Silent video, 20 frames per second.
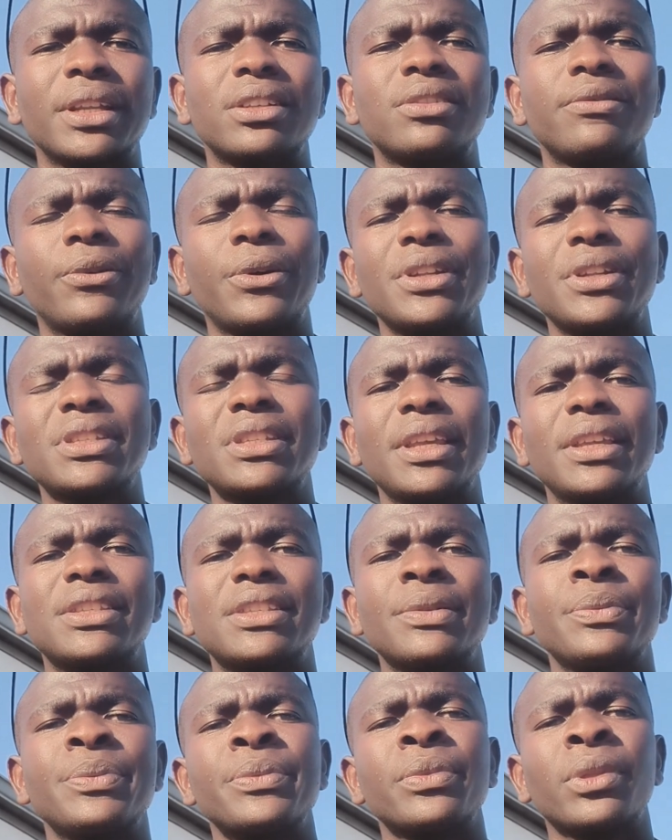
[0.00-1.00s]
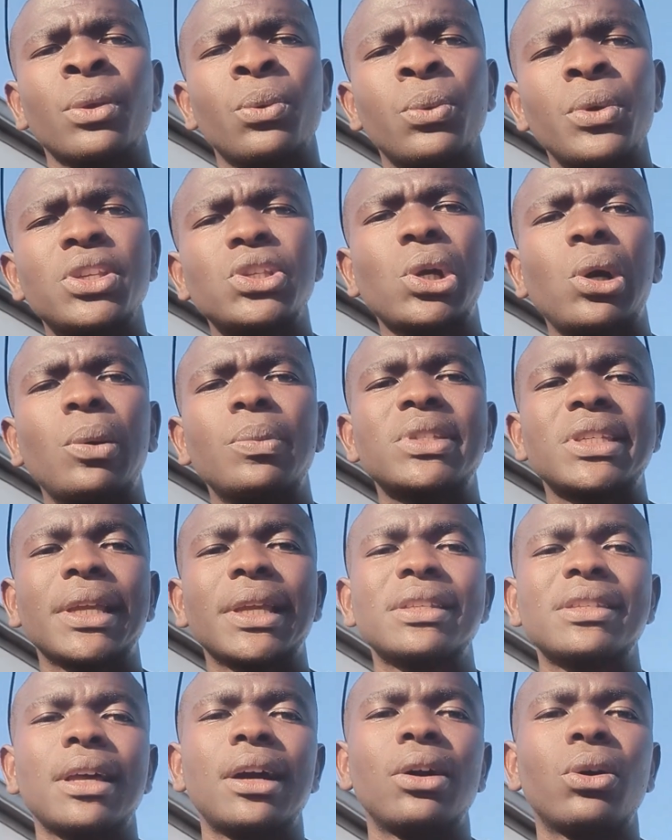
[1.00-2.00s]
For instance, which
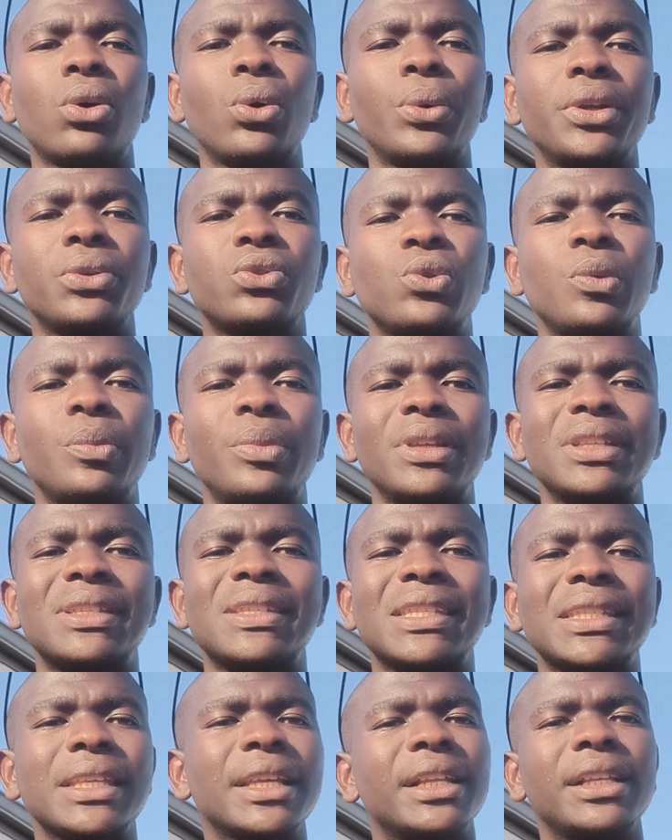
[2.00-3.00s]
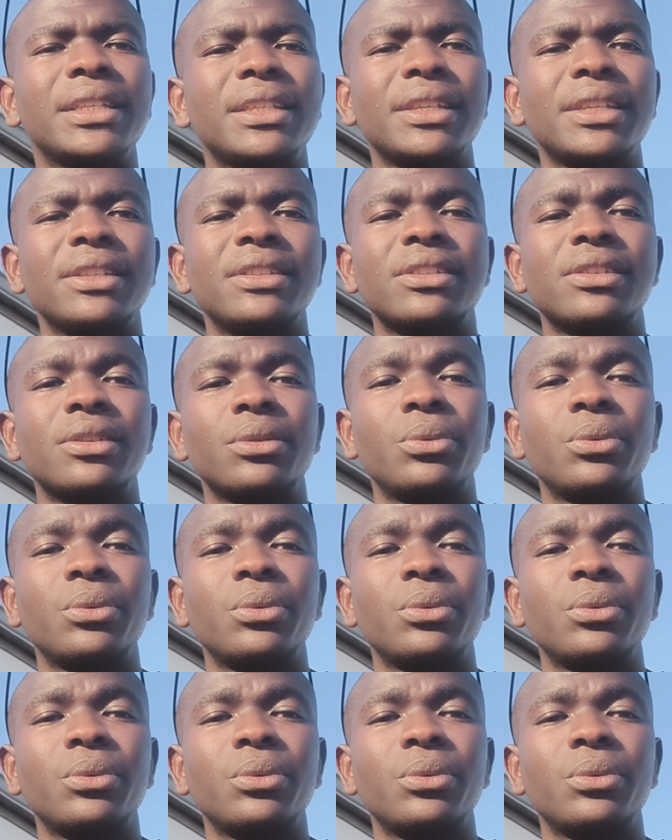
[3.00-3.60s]
objects are going to be singletons,